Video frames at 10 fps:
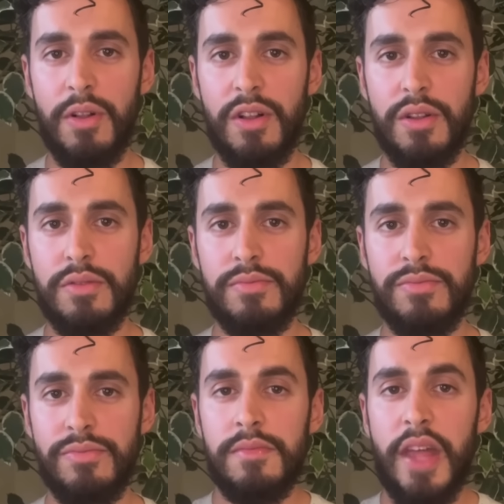
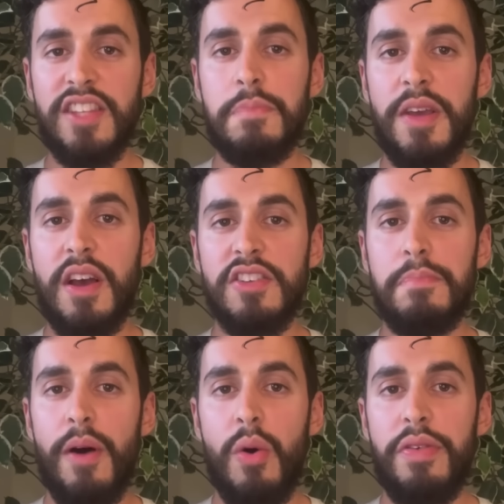Men, go
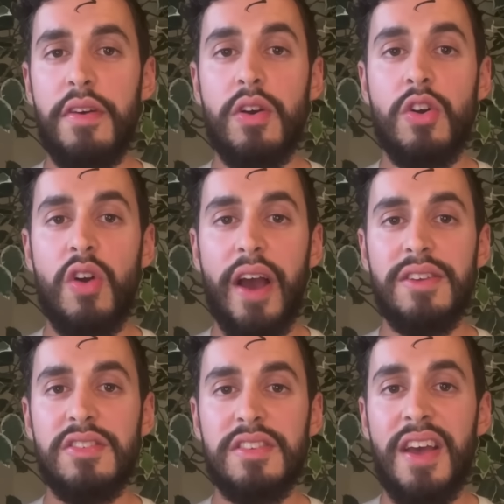defend your beliefs
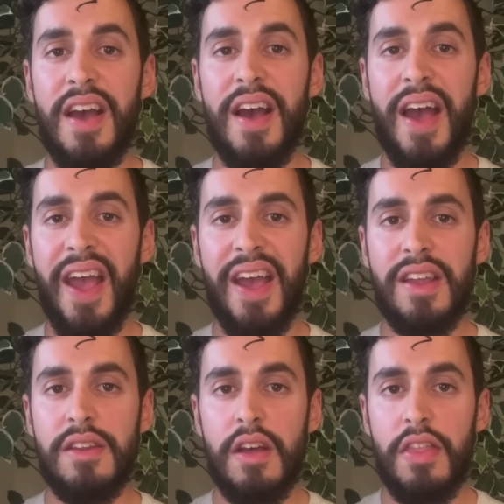against your own
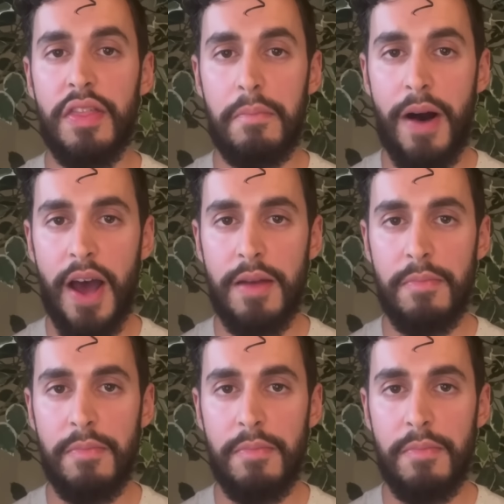fellow believers.